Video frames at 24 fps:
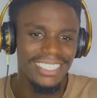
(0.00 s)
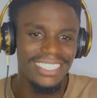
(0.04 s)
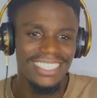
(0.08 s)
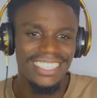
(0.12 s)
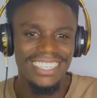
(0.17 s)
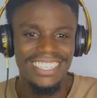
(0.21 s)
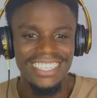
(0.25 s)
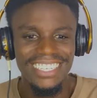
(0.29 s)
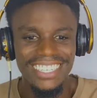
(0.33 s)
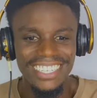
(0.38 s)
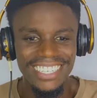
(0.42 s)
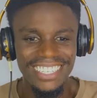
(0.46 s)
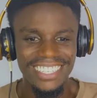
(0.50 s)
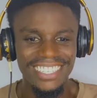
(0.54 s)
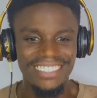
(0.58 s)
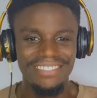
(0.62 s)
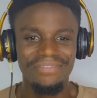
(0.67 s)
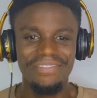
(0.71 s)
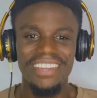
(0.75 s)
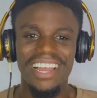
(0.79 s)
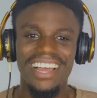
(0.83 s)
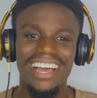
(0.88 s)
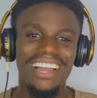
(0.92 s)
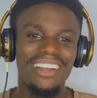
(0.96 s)
I
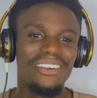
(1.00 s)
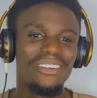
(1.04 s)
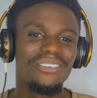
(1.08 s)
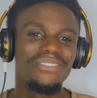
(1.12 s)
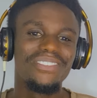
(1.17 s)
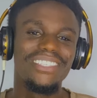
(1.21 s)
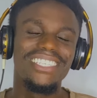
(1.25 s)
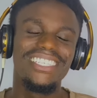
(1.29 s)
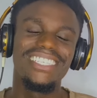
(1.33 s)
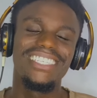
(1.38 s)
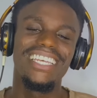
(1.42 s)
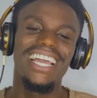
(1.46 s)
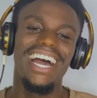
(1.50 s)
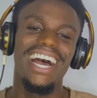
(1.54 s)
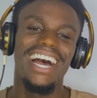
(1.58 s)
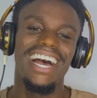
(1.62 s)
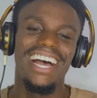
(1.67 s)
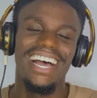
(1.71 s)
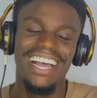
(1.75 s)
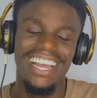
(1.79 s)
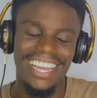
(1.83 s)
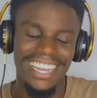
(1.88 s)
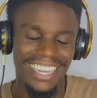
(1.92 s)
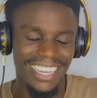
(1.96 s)
love this
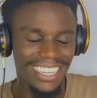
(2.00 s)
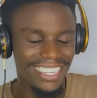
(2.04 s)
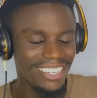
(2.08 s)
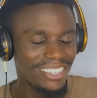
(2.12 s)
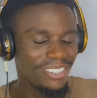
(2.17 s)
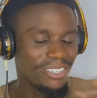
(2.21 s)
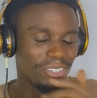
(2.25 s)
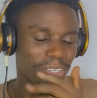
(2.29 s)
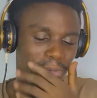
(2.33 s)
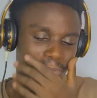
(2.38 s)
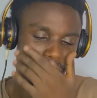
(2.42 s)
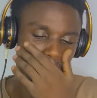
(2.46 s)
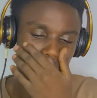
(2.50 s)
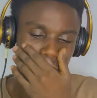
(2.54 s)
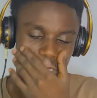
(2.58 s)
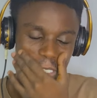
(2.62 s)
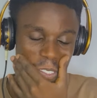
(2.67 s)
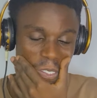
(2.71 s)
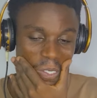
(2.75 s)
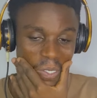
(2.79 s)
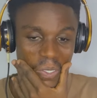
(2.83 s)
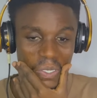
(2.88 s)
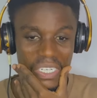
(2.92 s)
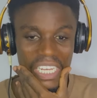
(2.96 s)
guy. No, your mom's
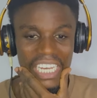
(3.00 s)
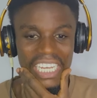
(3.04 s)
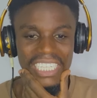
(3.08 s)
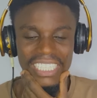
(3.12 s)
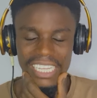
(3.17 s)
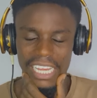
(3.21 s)
is good.